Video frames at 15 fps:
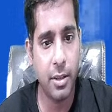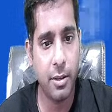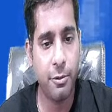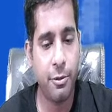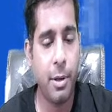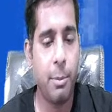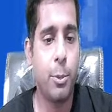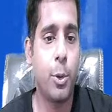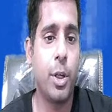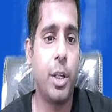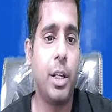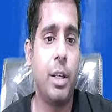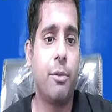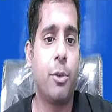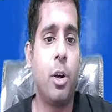
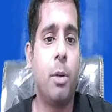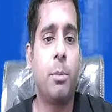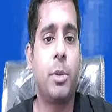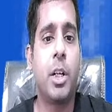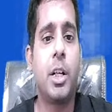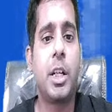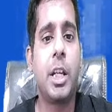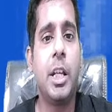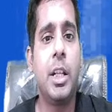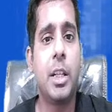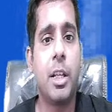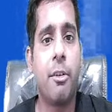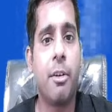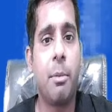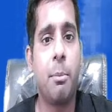February. From 13th
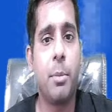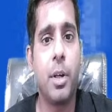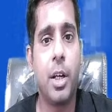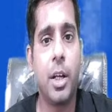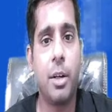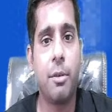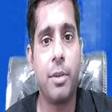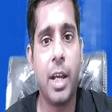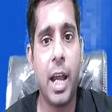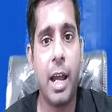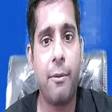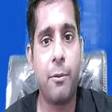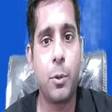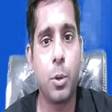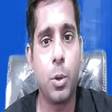November, we
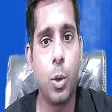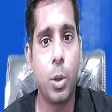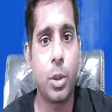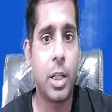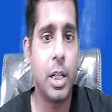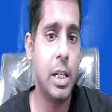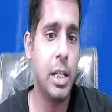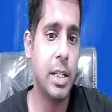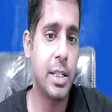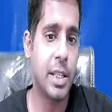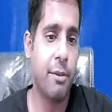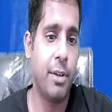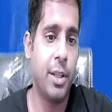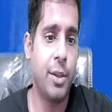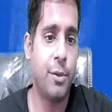have to go till
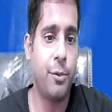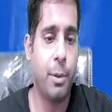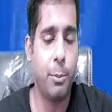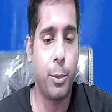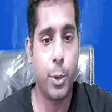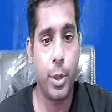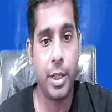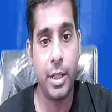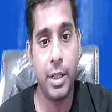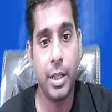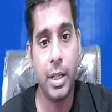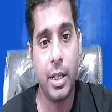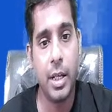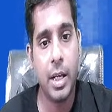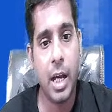7th February.
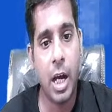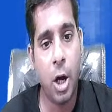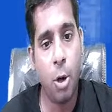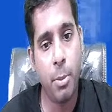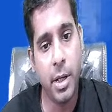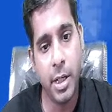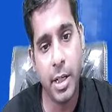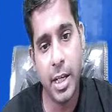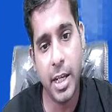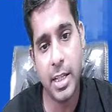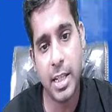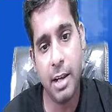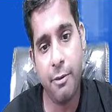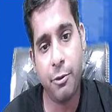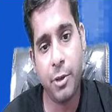How many days
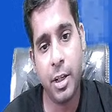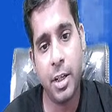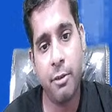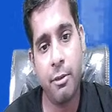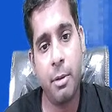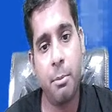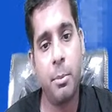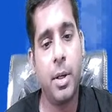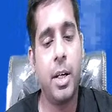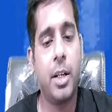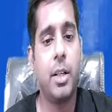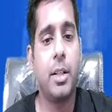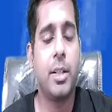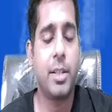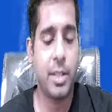left in
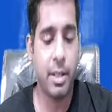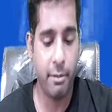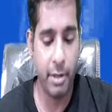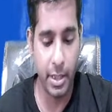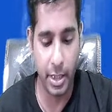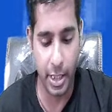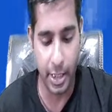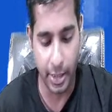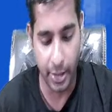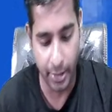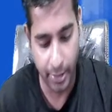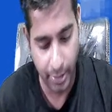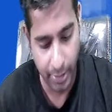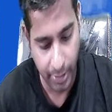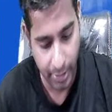November? 17.
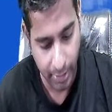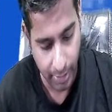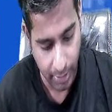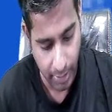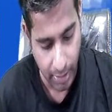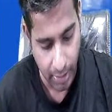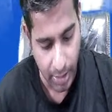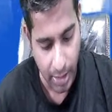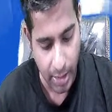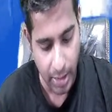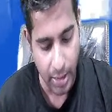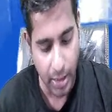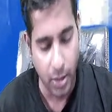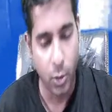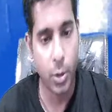
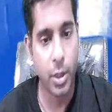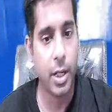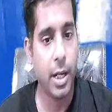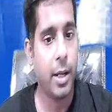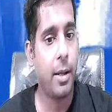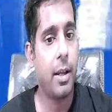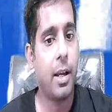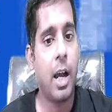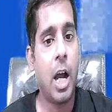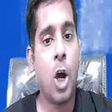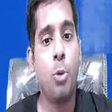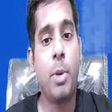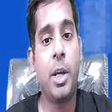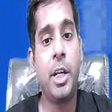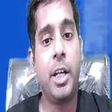Okay. How
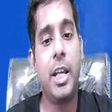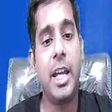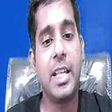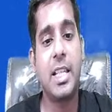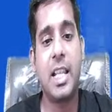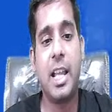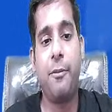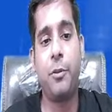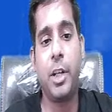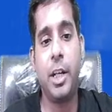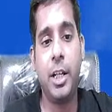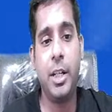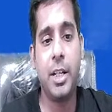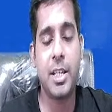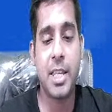many days left
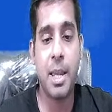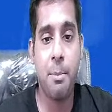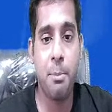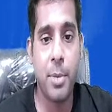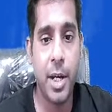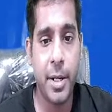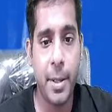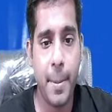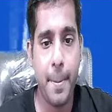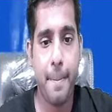in December?